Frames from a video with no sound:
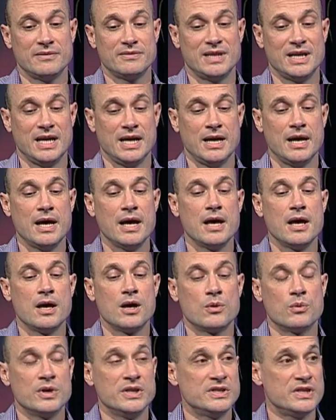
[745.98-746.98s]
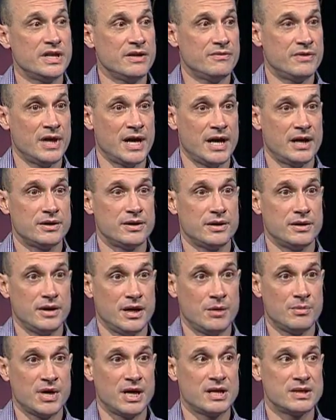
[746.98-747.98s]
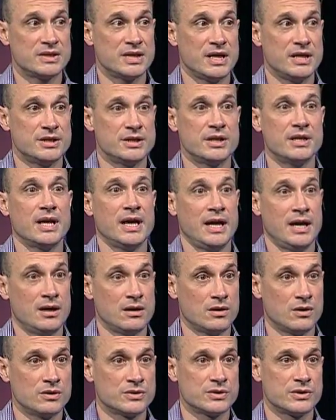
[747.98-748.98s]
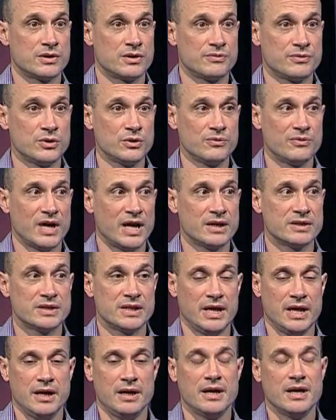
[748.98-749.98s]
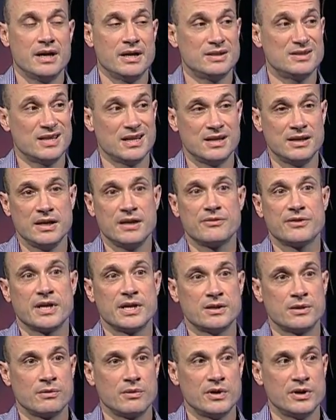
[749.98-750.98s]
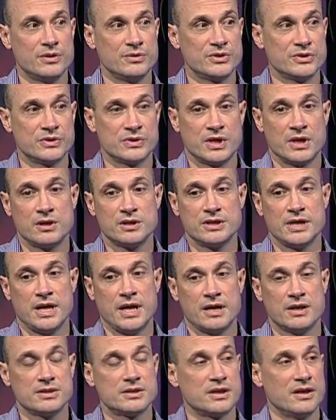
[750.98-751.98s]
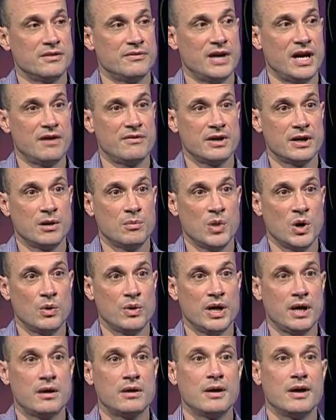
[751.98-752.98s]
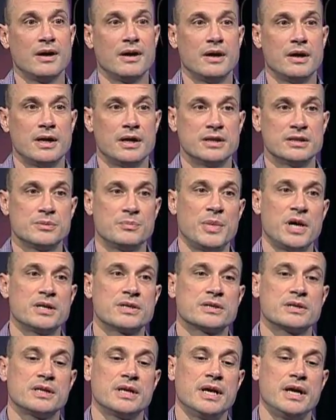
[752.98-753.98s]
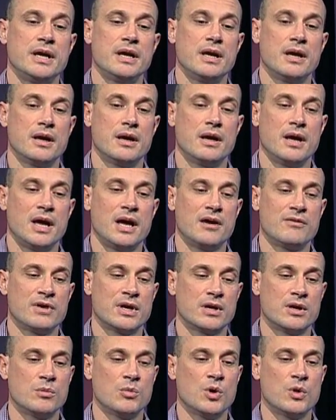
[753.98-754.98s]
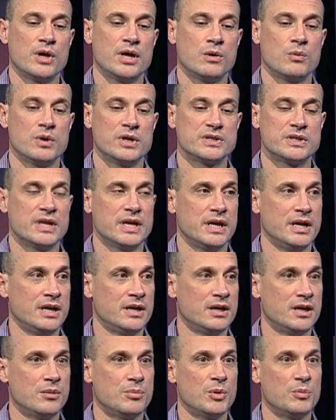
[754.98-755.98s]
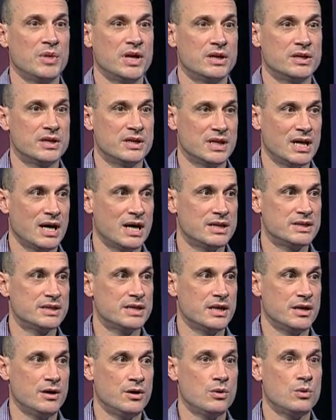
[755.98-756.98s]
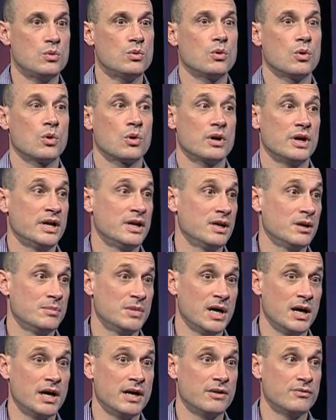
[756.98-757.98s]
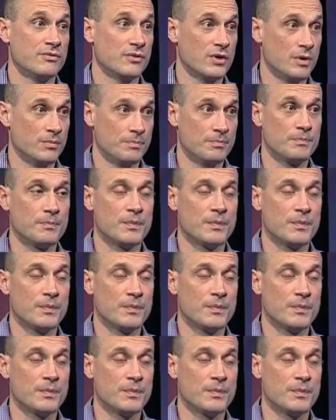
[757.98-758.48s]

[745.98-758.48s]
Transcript: if they receive that immunization and also their flu vaccine, it significantly reduces their chance of having pneumonia and especially having a pneumonia which they end up admitted to the ICU or end up dying from.